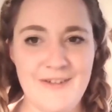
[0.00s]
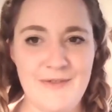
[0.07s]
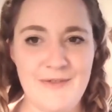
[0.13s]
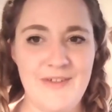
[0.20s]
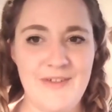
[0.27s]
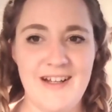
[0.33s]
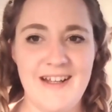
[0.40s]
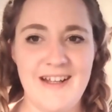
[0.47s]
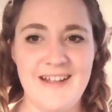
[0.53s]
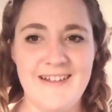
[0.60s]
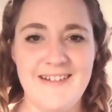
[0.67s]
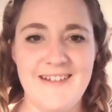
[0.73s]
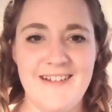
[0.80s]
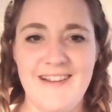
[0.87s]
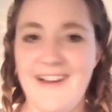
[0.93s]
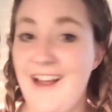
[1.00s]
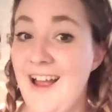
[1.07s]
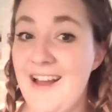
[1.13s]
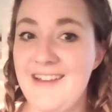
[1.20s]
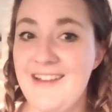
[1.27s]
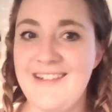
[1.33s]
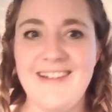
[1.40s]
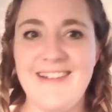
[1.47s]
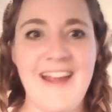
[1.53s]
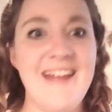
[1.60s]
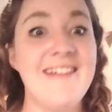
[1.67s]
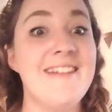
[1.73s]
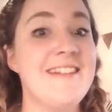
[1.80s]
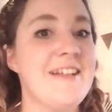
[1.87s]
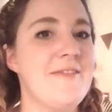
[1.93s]
of feelings,
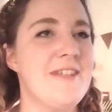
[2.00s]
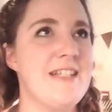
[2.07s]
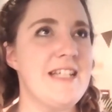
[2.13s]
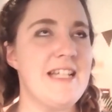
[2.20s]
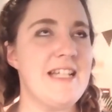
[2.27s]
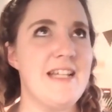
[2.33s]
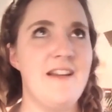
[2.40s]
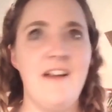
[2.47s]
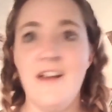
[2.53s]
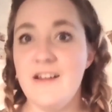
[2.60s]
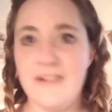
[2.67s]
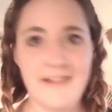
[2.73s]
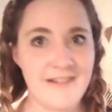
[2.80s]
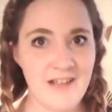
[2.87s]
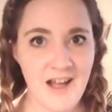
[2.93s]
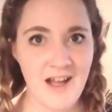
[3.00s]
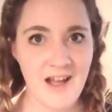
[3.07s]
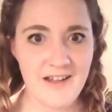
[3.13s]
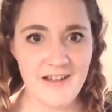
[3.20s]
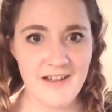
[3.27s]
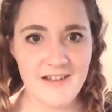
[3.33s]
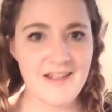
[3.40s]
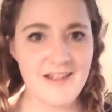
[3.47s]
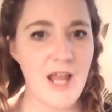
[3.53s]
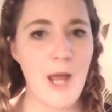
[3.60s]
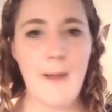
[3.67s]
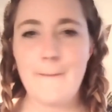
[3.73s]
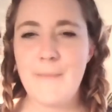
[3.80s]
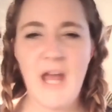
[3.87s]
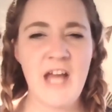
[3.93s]
sensitivity, desires,
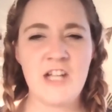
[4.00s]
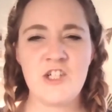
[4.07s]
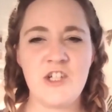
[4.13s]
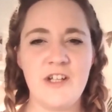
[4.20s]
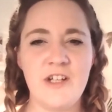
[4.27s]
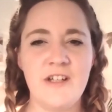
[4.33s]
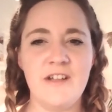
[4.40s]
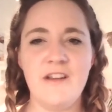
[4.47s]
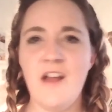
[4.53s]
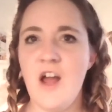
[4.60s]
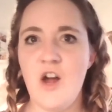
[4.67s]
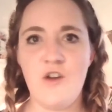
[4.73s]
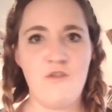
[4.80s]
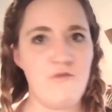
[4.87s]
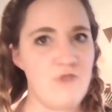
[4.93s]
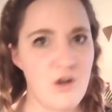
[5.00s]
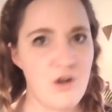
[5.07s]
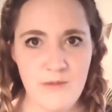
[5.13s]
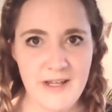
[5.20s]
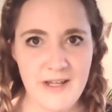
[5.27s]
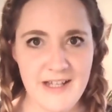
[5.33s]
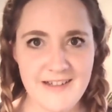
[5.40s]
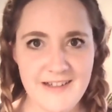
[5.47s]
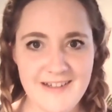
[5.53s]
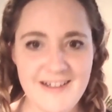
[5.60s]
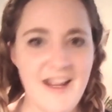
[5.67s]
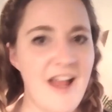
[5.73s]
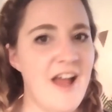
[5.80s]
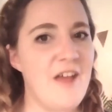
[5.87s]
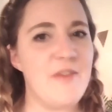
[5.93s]
passion, romance,
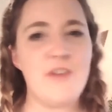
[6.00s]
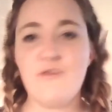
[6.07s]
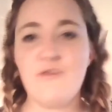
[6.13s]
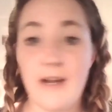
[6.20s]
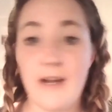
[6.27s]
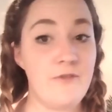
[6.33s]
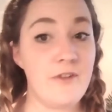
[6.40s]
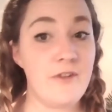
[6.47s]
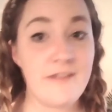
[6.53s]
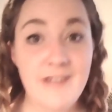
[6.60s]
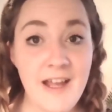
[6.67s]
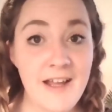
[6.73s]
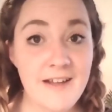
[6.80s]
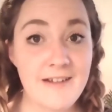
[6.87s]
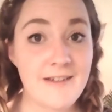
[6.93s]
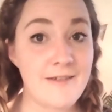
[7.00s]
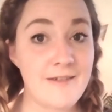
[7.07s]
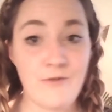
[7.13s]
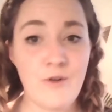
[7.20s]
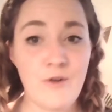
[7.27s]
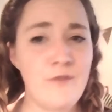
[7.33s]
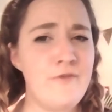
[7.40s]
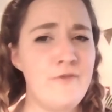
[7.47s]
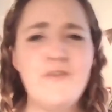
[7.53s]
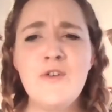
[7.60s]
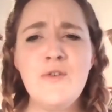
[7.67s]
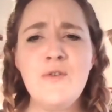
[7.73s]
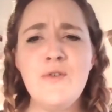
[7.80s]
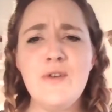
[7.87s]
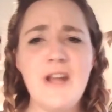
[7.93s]
the drive for sex, for
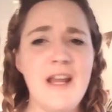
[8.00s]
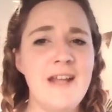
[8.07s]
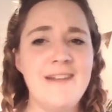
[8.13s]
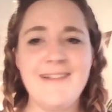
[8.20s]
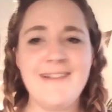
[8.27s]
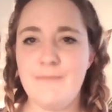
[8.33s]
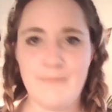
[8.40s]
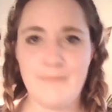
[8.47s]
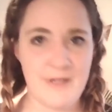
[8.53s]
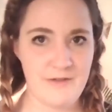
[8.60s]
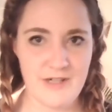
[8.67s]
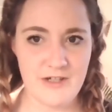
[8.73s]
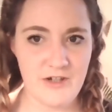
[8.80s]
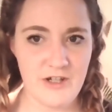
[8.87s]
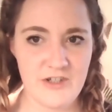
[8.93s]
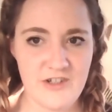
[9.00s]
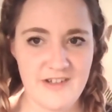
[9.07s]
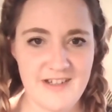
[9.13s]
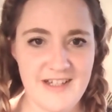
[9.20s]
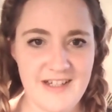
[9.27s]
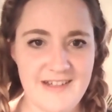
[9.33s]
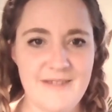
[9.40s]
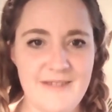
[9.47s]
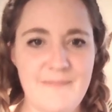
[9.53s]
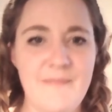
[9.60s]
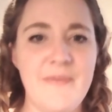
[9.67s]
food, and spirit consciousness.